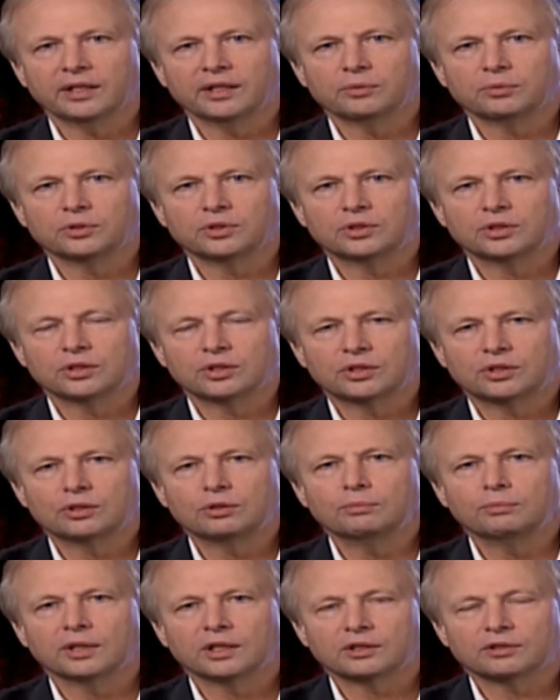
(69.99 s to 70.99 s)
There was just
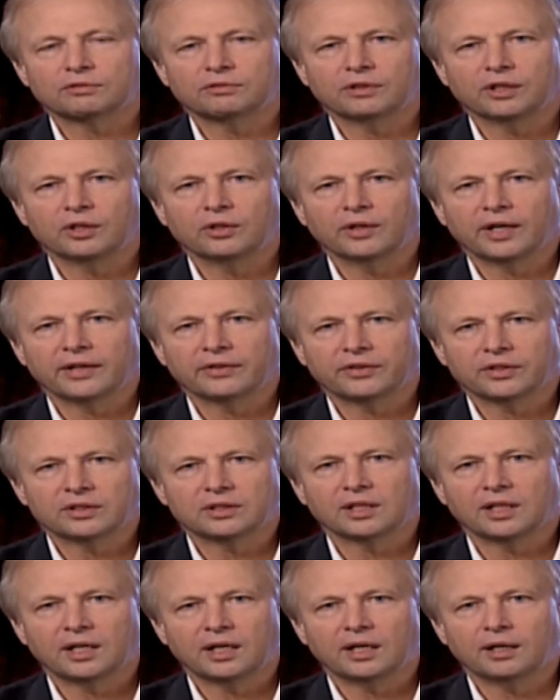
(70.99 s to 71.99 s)
too much flow out the
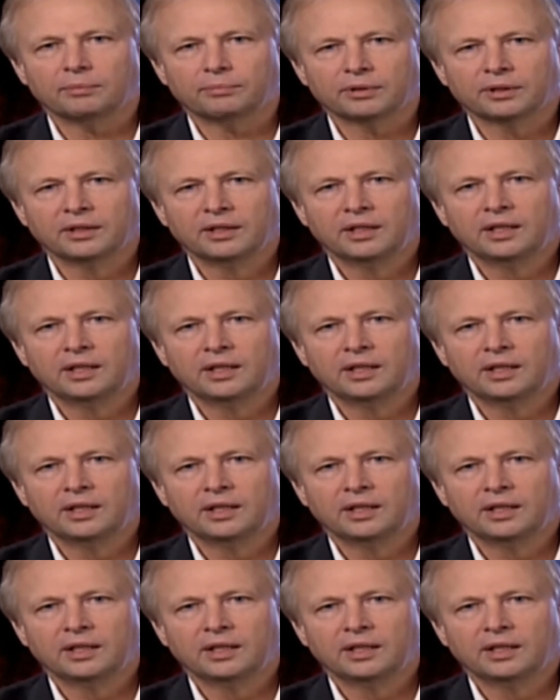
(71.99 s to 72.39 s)
top,